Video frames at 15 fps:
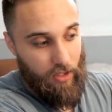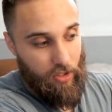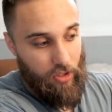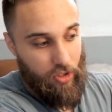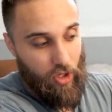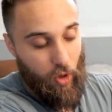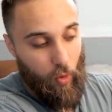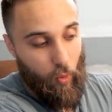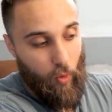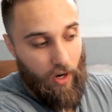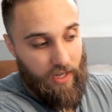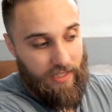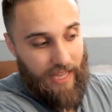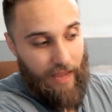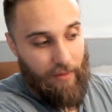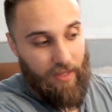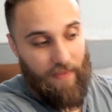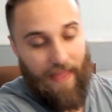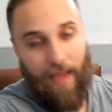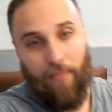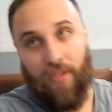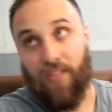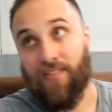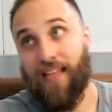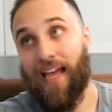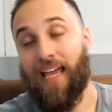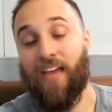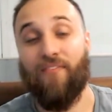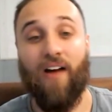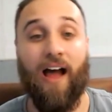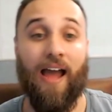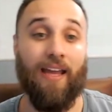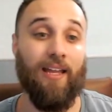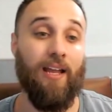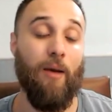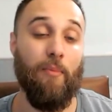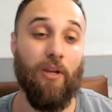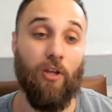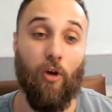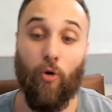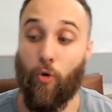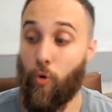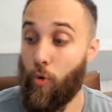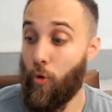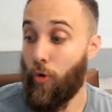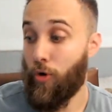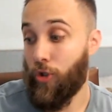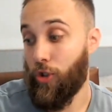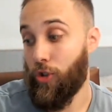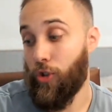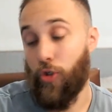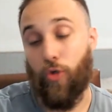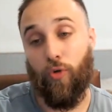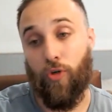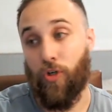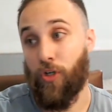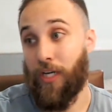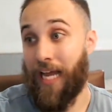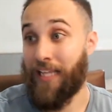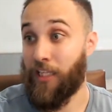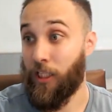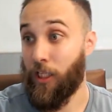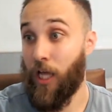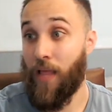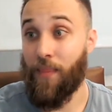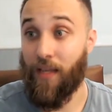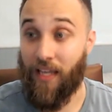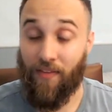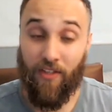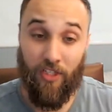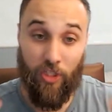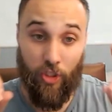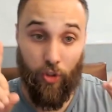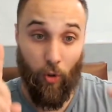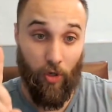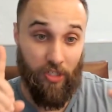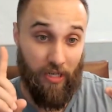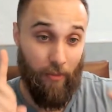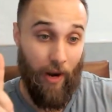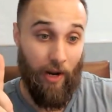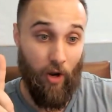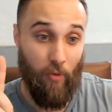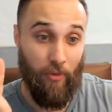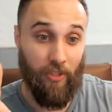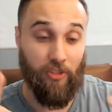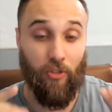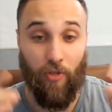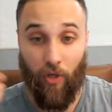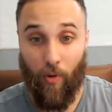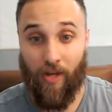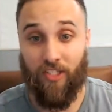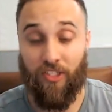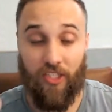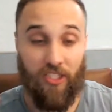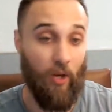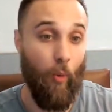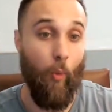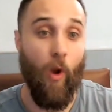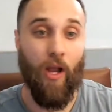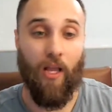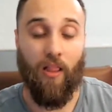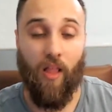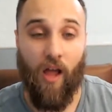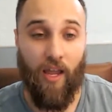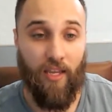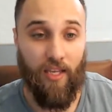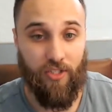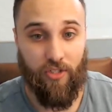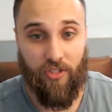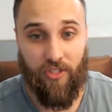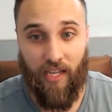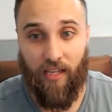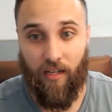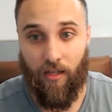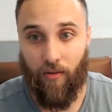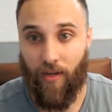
So what does that mean? That means that if I can come in and go, cool, you could and again, this is Georgia and Wyoming. So the question is like, what client is your state in?